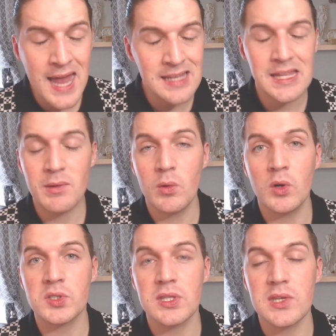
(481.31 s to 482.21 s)
anything we
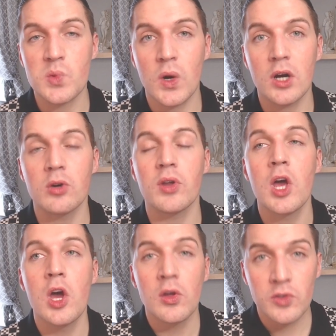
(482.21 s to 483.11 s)
want in this world
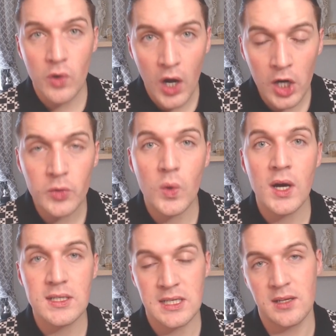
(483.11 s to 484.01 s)
through hard
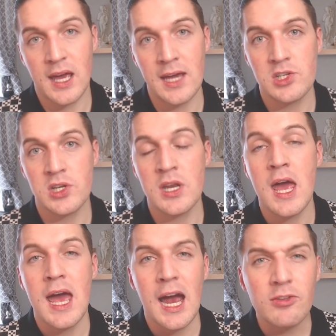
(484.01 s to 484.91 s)
work
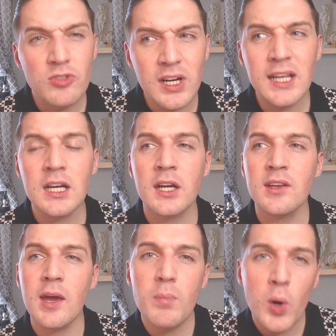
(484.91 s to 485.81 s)
dedication and really kind
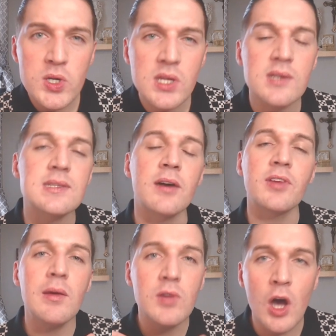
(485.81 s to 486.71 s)
of keep pushing
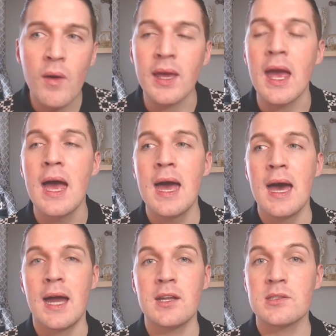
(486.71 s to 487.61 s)
yourself keep going
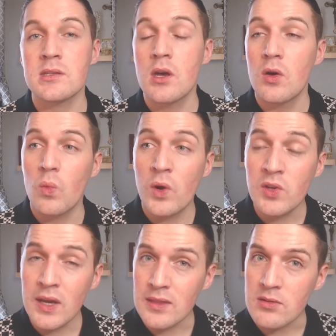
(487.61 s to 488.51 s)
and it's
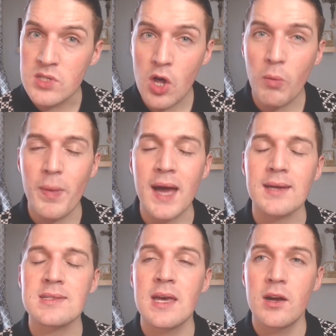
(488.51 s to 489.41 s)
when you get those
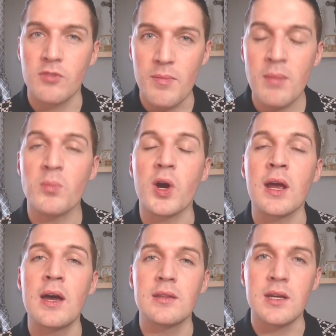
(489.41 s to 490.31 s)
knockbacks,
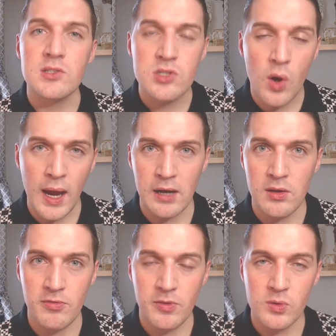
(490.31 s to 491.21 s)
remembering that it's not how
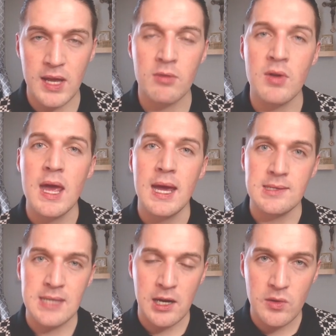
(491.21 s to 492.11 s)
you fall down,
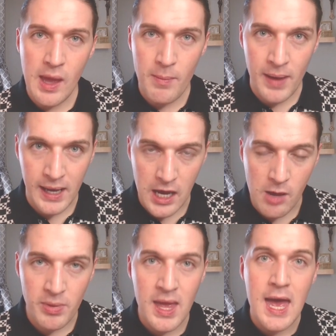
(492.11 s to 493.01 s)
it's how you get back
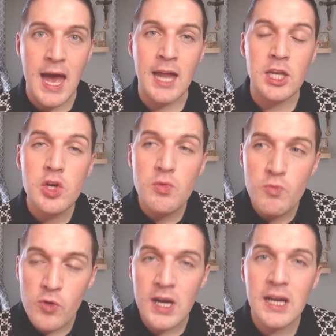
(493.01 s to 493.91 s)
up, and you
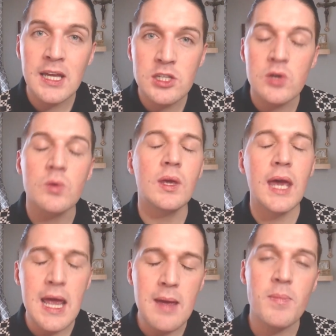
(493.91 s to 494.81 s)
really do
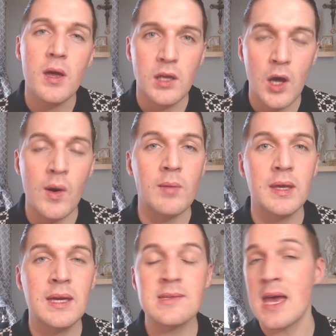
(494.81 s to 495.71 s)
keep going
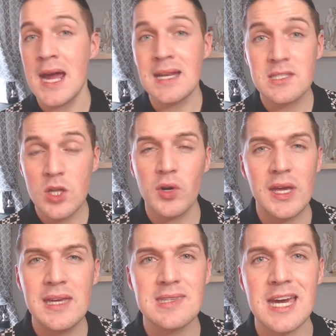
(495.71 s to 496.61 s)
because it's not
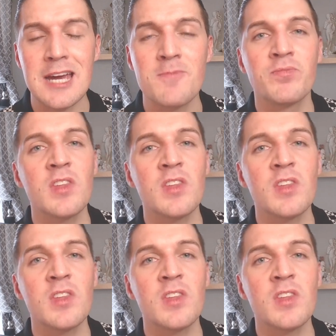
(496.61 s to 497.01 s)
easy.